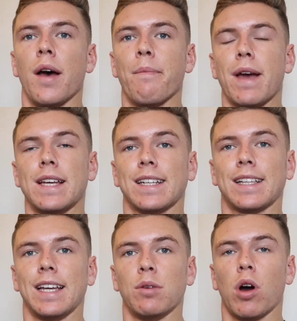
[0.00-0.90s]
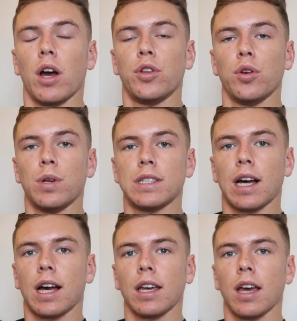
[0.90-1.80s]
basically what I do is
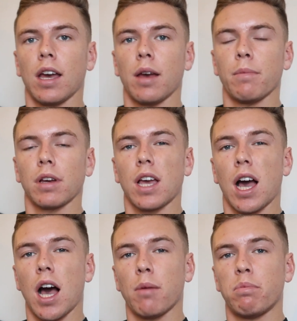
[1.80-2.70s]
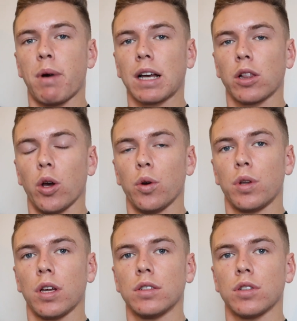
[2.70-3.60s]
I carb
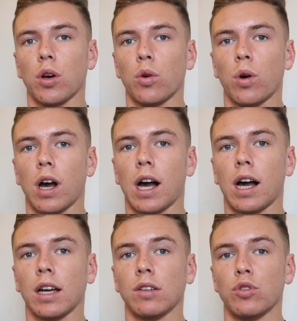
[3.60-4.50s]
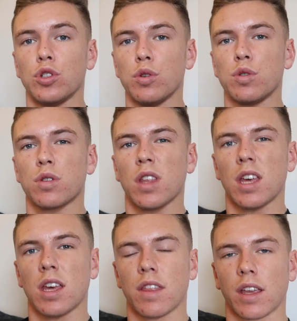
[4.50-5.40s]
backload, so I reduce
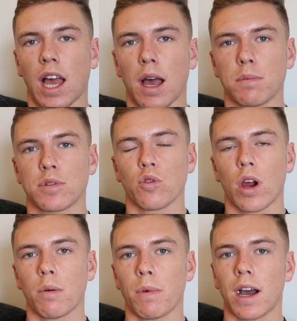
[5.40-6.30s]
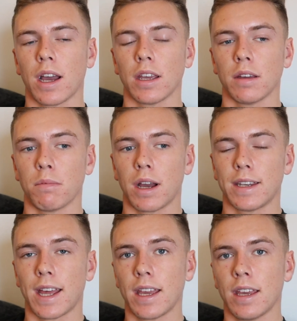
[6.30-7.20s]
the carbs throughout my
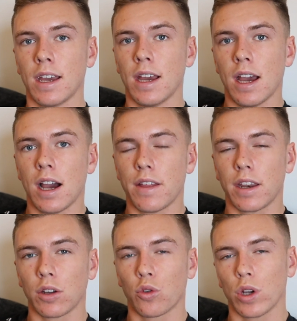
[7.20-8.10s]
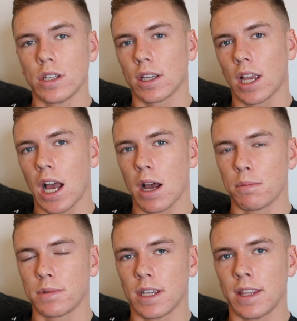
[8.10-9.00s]
day and then increase the
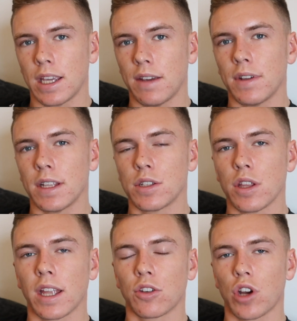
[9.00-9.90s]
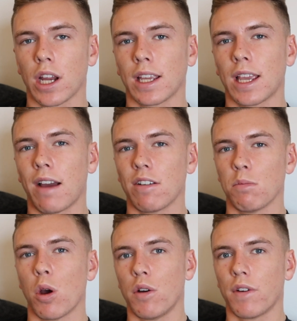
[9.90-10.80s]
carbs in the evening to then try and carry
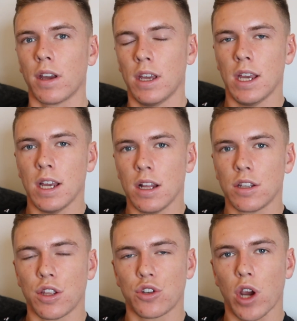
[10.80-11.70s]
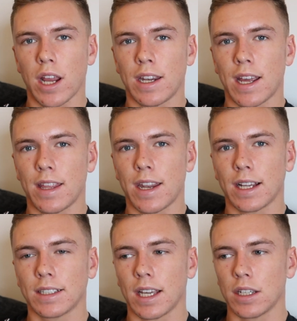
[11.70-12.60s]
them over to the training day the
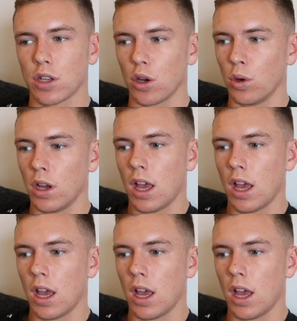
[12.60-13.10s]
next day. So